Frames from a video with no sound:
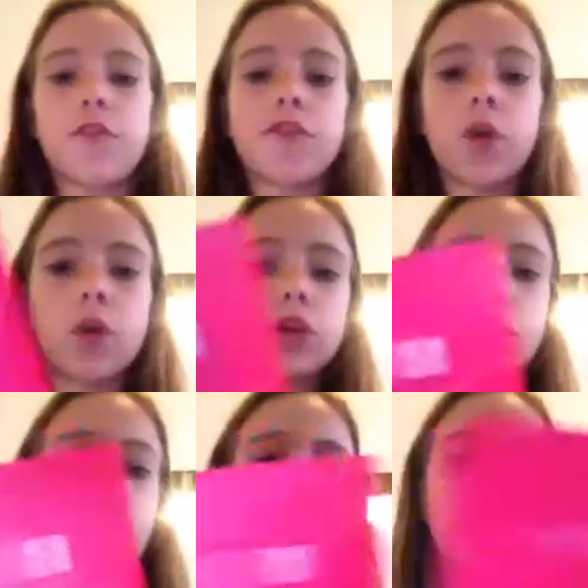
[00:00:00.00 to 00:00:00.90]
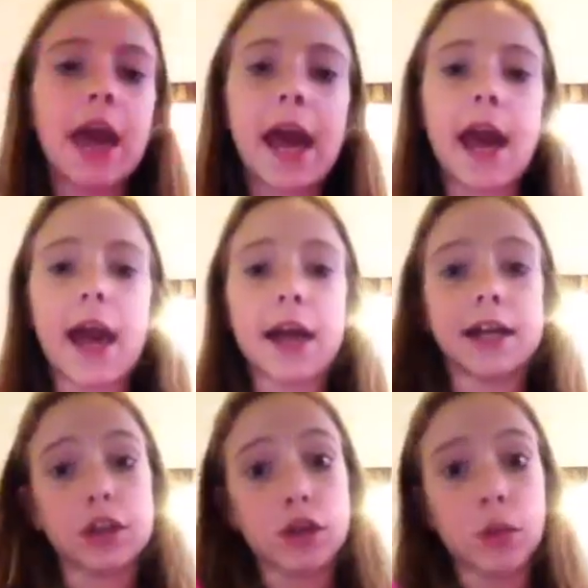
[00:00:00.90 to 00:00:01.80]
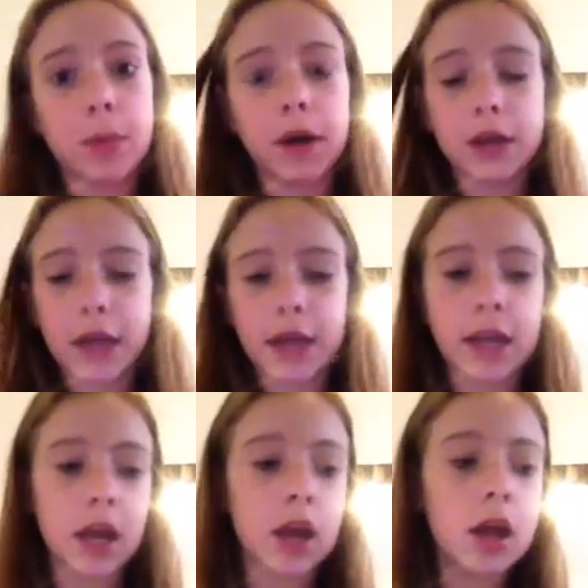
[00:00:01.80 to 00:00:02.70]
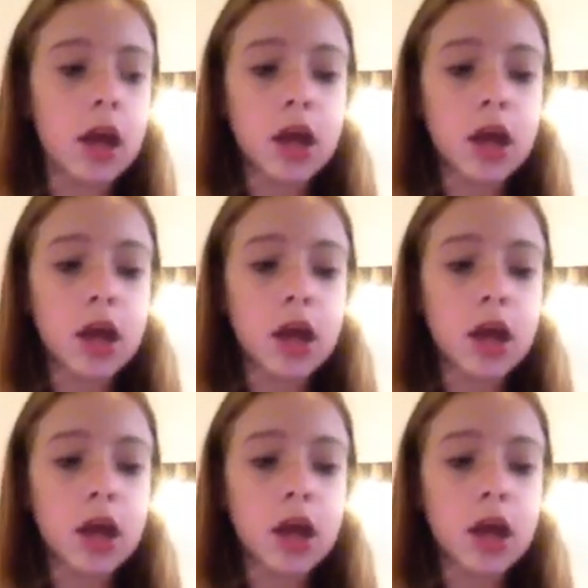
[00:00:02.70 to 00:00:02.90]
folder and notebook in here.